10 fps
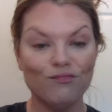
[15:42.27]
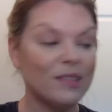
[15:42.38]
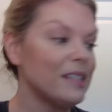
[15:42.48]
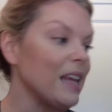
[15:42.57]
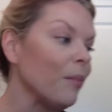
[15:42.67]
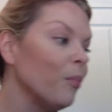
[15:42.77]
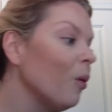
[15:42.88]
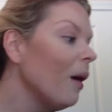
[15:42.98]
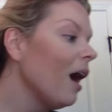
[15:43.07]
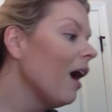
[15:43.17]

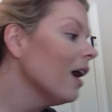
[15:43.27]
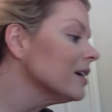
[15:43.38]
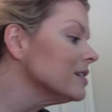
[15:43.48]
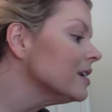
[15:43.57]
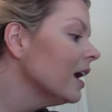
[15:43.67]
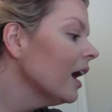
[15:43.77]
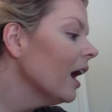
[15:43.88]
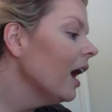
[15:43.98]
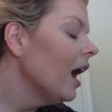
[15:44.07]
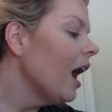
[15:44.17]
sample box.
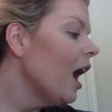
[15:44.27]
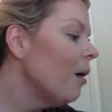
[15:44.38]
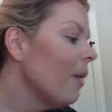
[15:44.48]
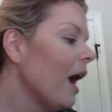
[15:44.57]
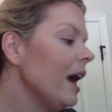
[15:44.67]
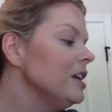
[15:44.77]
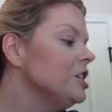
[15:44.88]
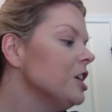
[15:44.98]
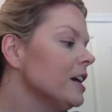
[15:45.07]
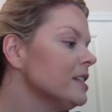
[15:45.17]
I
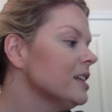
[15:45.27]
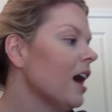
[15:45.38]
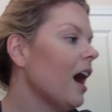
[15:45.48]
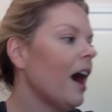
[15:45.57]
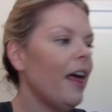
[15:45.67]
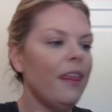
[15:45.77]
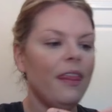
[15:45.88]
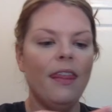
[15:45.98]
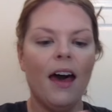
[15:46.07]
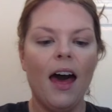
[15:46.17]
just
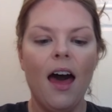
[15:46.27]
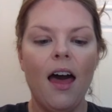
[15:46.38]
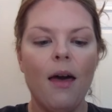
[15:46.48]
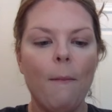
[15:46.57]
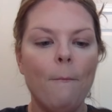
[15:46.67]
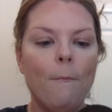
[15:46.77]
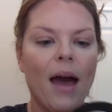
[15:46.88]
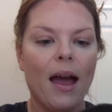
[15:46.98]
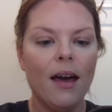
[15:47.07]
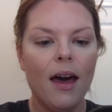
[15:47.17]
got the
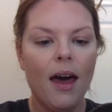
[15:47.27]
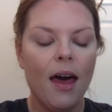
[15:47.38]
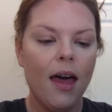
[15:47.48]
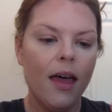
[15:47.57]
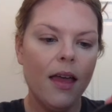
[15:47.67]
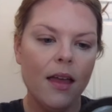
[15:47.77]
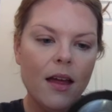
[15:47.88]
Becca.